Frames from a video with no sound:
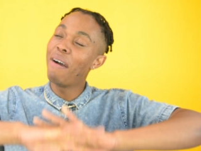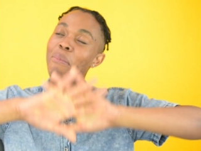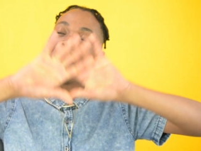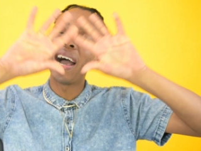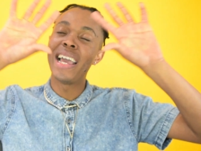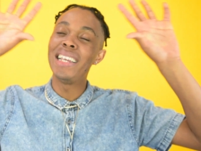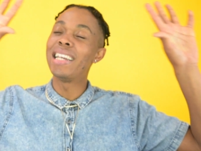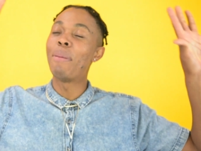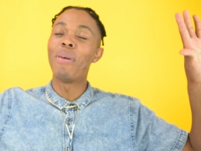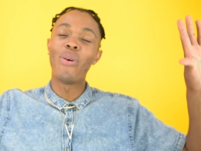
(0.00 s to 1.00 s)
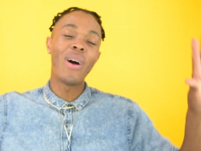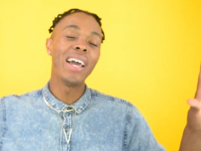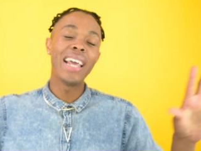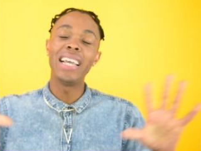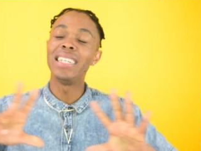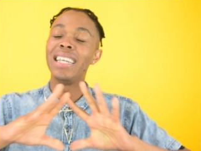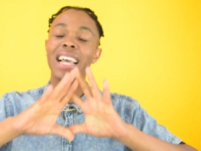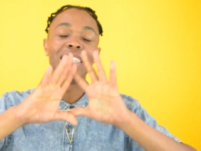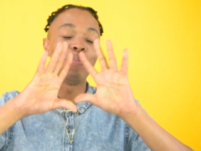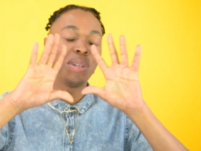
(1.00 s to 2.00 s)
my number 1, and she
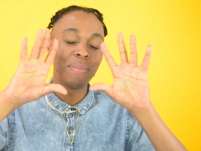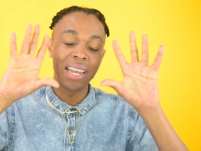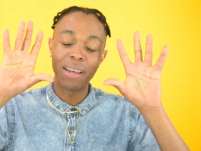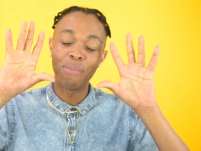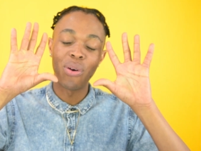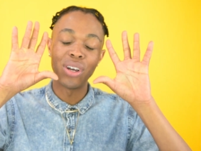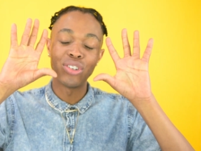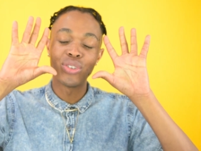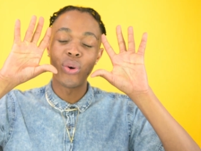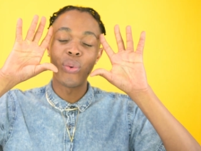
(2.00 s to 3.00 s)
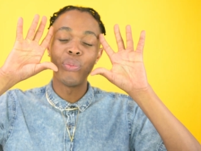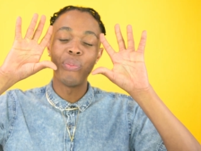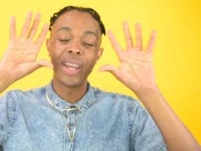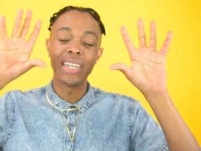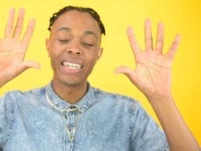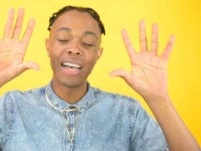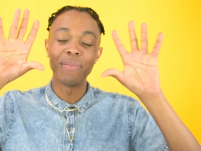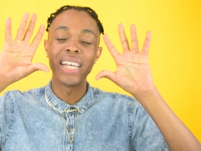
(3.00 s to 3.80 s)
has been my number 1 so many times.